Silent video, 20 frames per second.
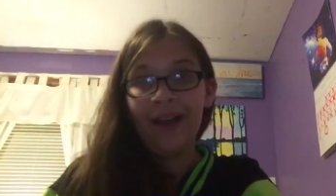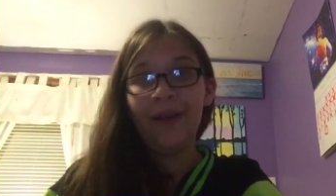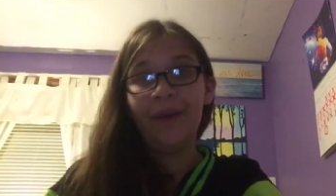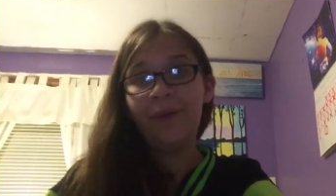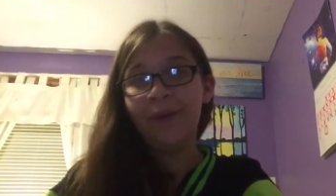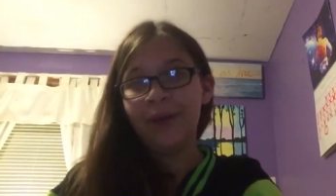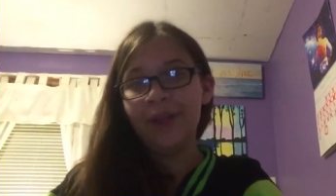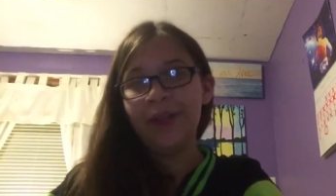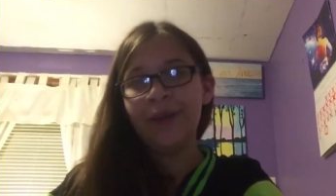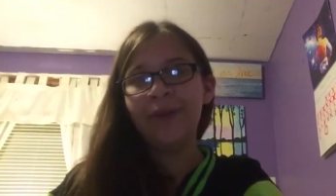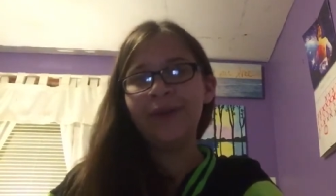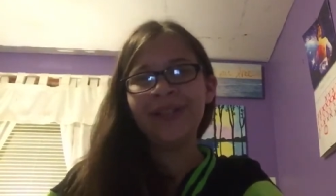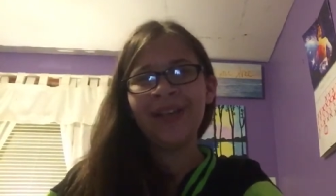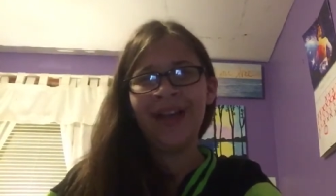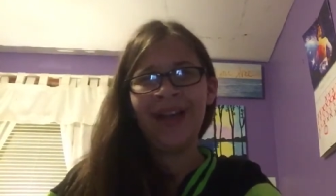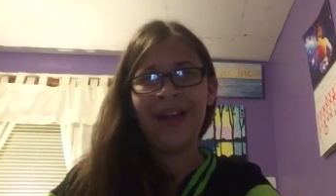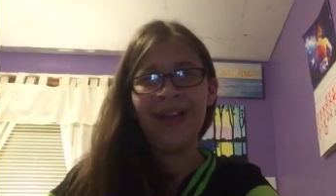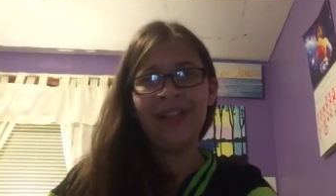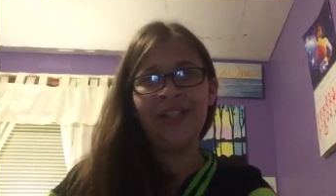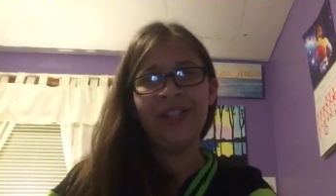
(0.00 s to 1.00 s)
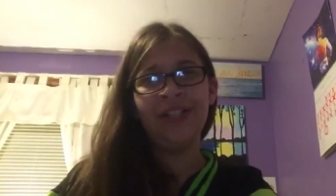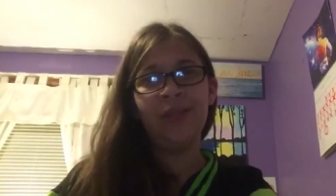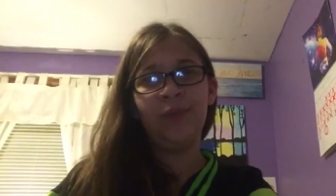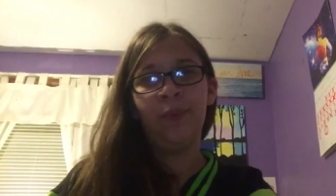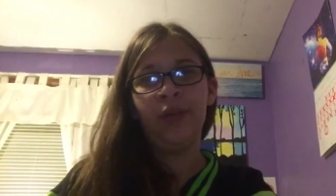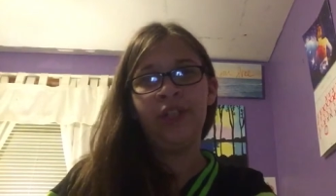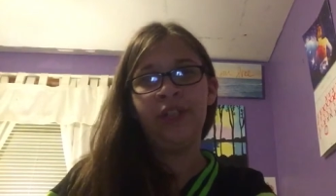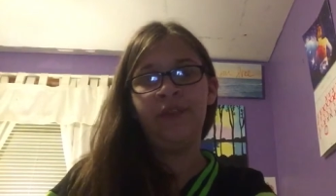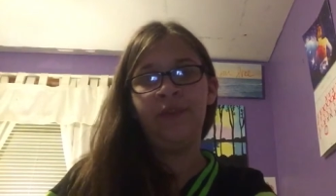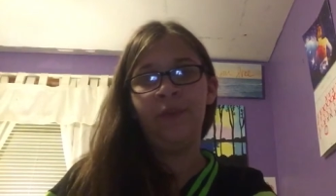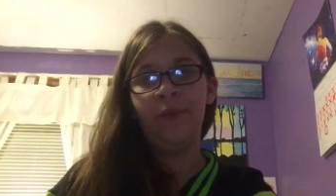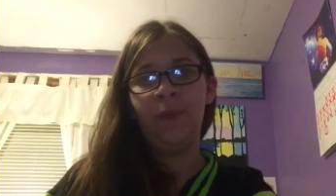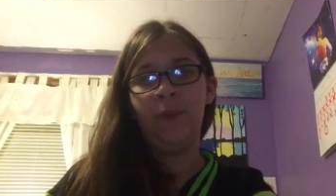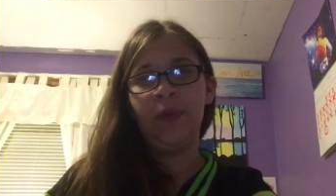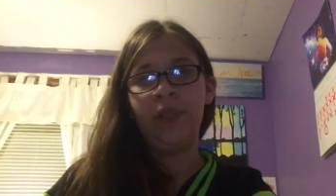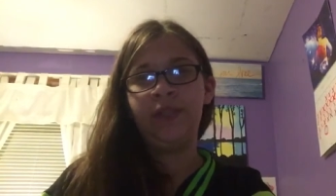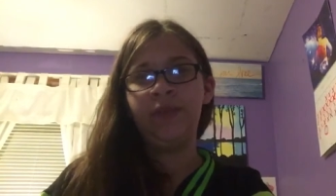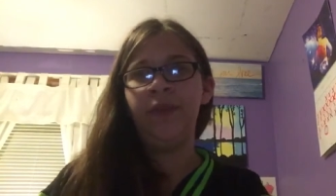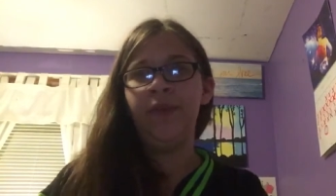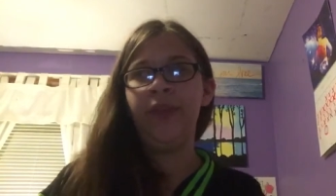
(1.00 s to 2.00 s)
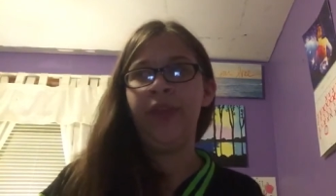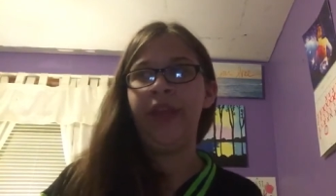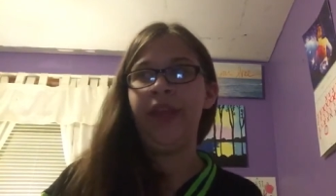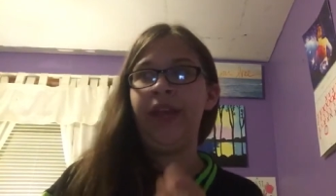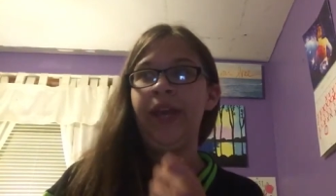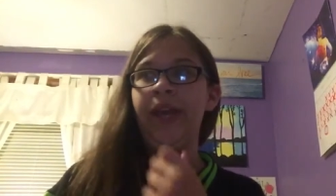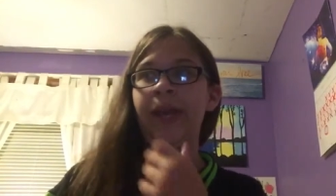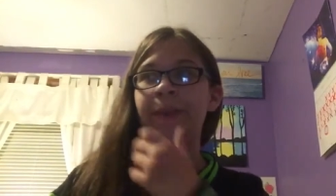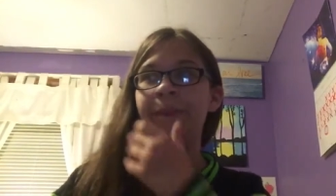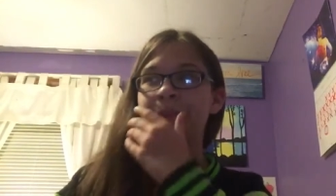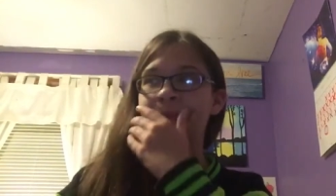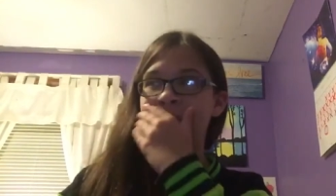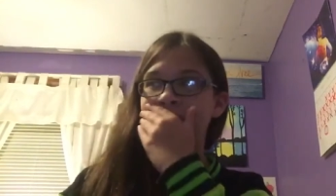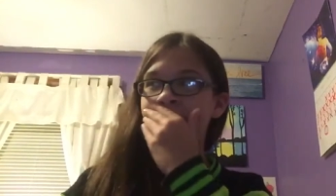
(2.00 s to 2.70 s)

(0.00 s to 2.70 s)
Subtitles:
It was kind of just wishful thinking.